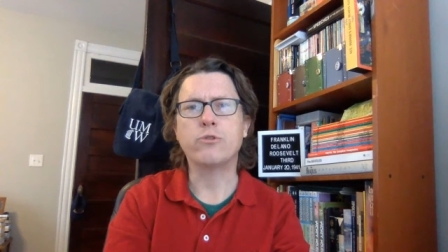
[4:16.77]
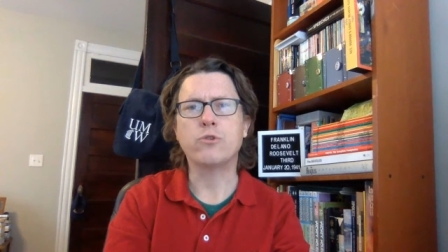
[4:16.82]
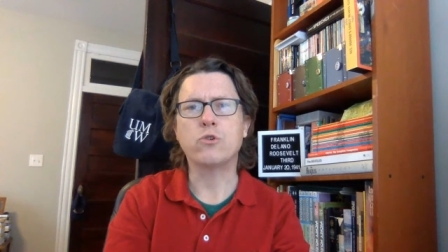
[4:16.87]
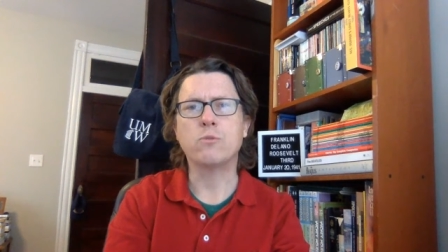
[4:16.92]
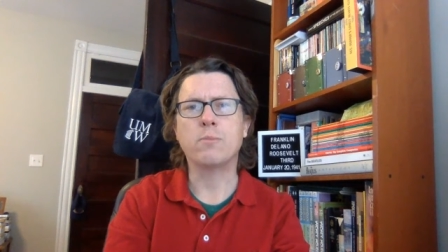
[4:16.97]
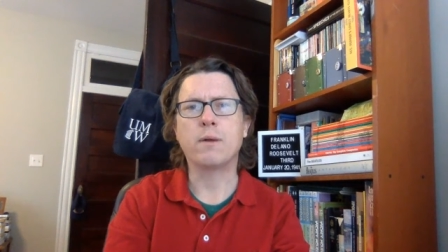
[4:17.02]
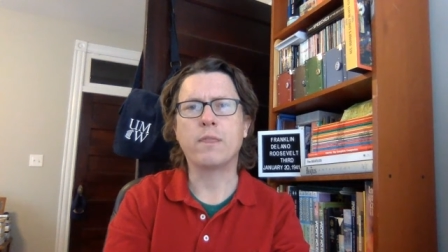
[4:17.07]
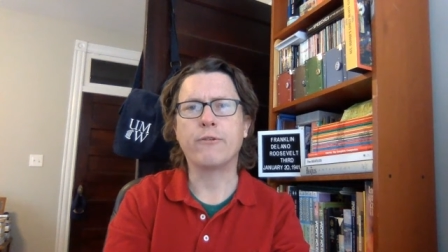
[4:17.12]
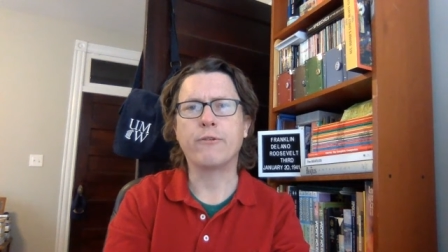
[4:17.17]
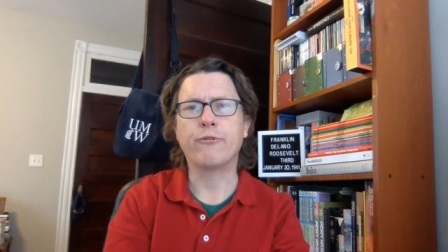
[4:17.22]

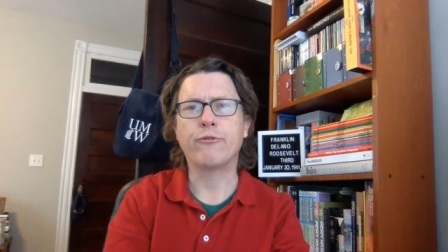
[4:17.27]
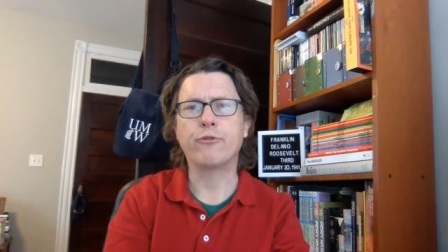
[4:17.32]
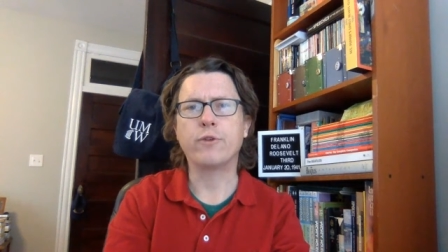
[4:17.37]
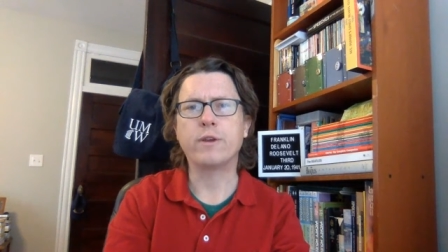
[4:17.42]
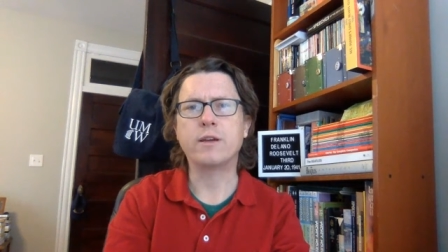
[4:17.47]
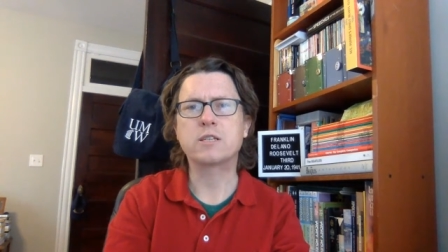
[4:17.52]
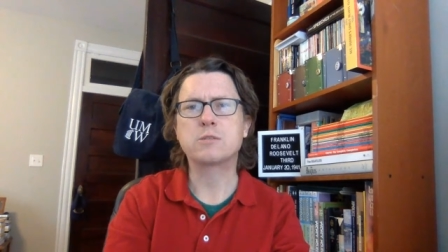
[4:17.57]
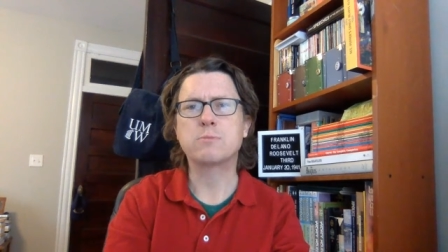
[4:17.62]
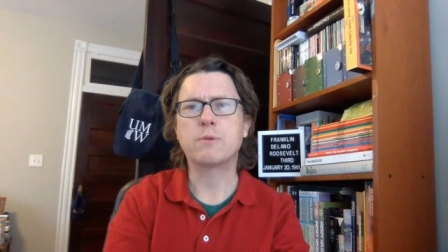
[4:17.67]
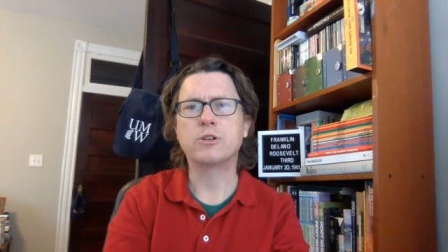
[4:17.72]
through by the free
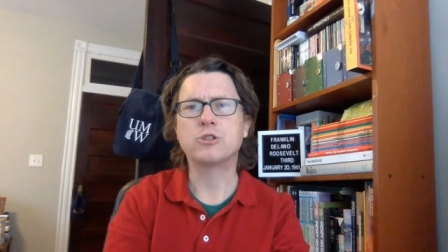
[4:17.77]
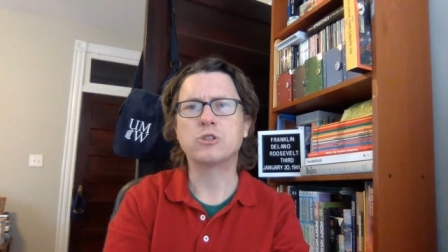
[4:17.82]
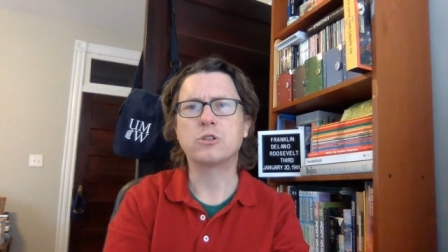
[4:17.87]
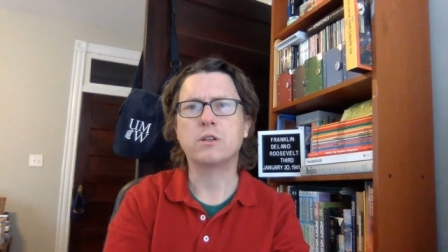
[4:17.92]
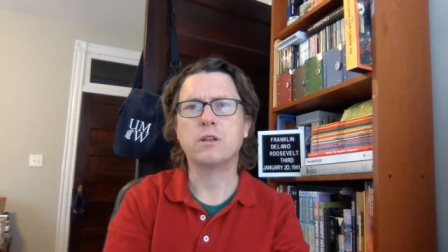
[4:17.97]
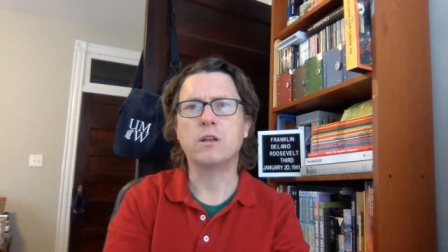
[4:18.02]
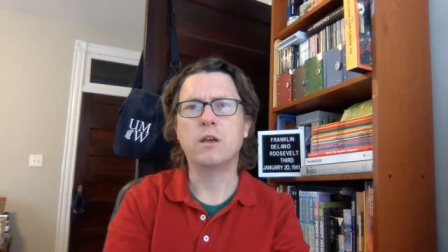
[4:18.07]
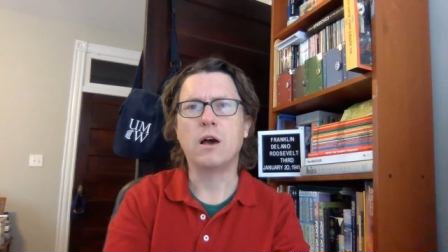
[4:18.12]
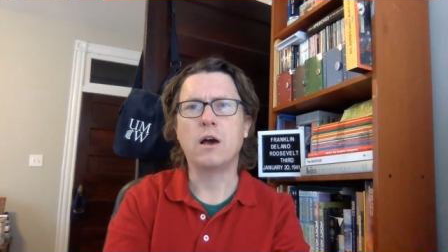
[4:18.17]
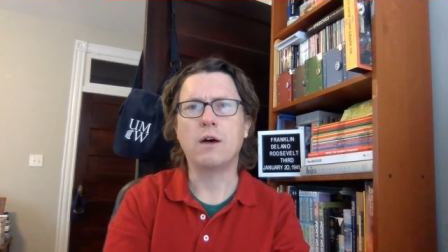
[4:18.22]

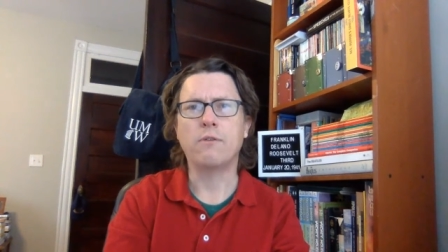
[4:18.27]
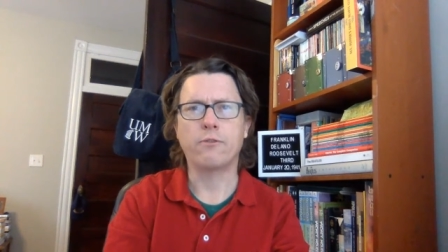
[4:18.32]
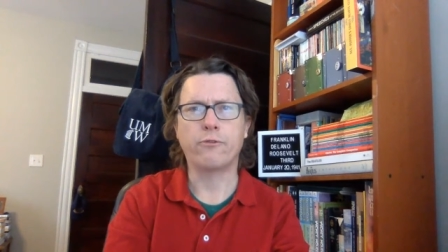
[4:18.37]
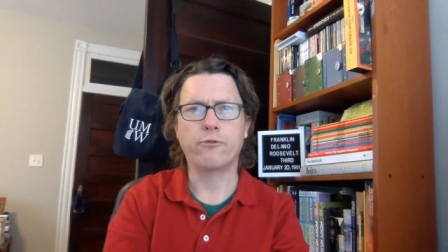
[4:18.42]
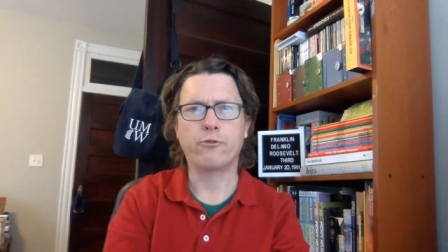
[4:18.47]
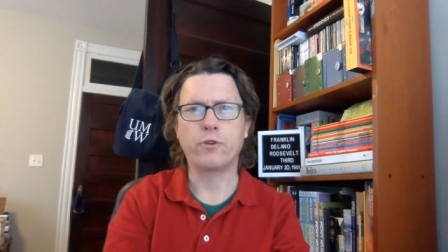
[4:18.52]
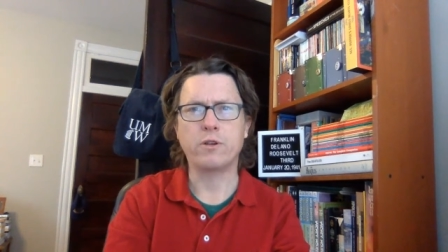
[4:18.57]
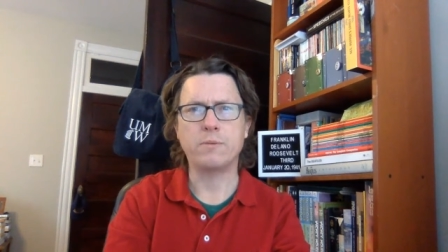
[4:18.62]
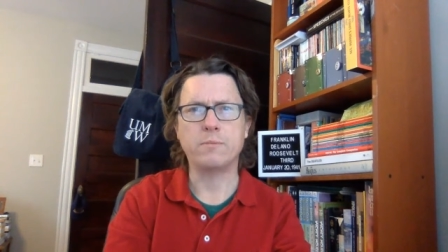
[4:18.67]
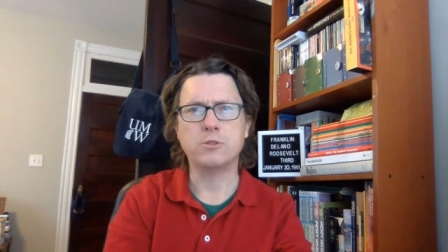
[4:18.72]
expression of a
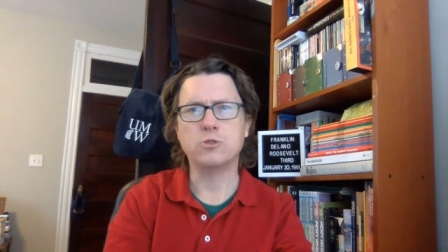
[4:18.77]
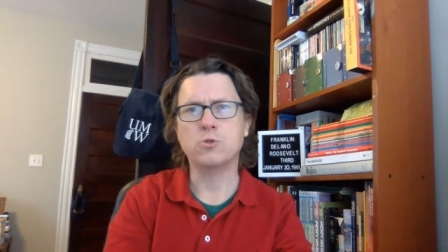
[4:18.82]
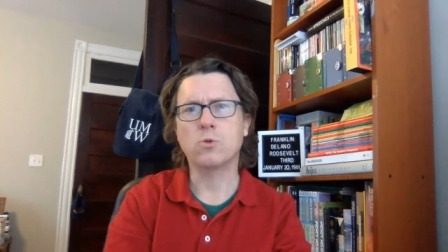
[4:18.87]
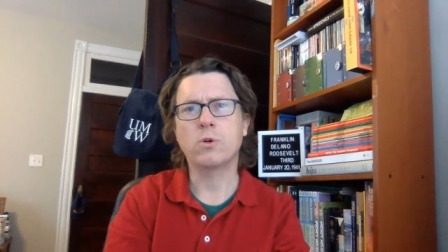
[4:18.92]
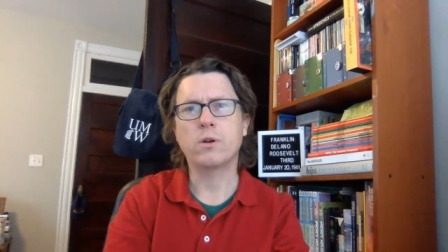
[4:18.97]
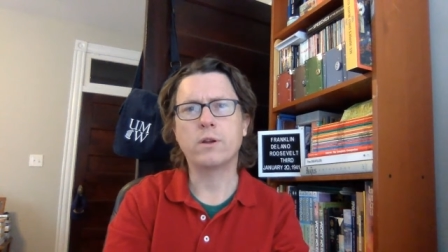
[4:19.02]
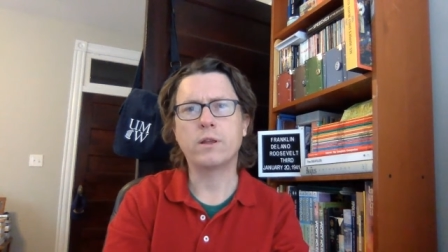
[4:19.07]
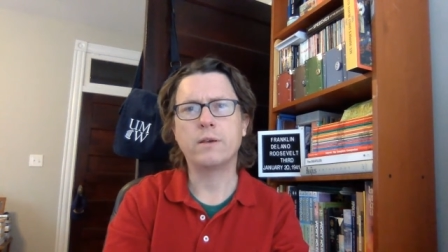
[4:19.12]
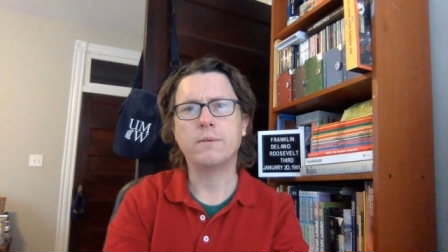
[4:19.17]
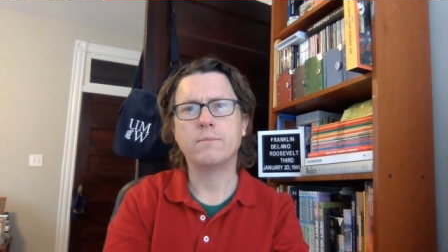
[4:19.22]
free
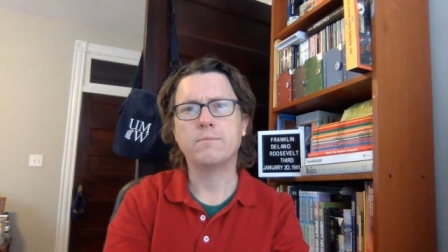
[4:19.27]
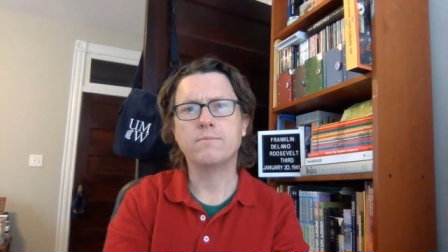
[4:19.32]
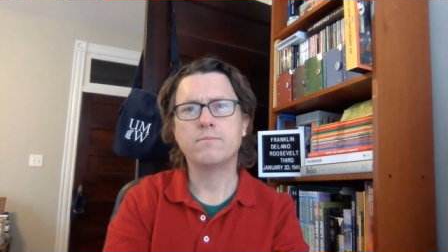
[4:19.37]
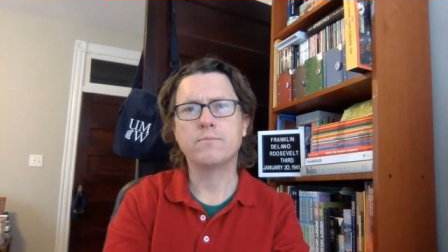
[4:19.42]
majority.